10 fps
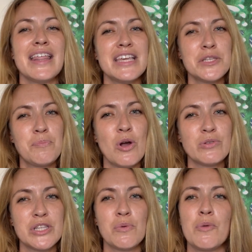This
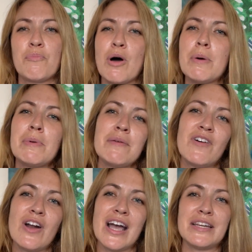process will probably
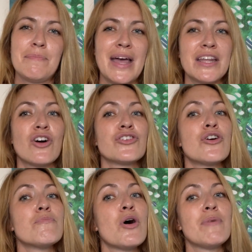vary depending on
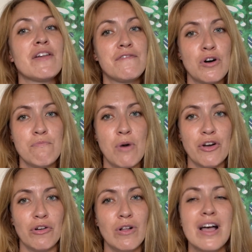your mobile phone
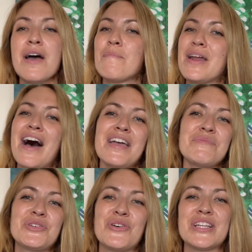model, but I
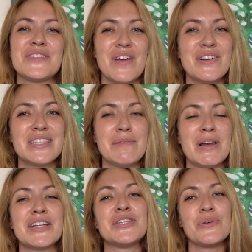am sure it's very
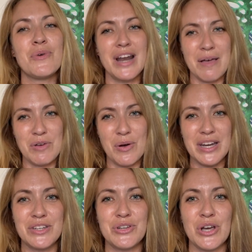similar to the one I'm
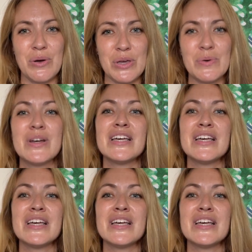going to show you.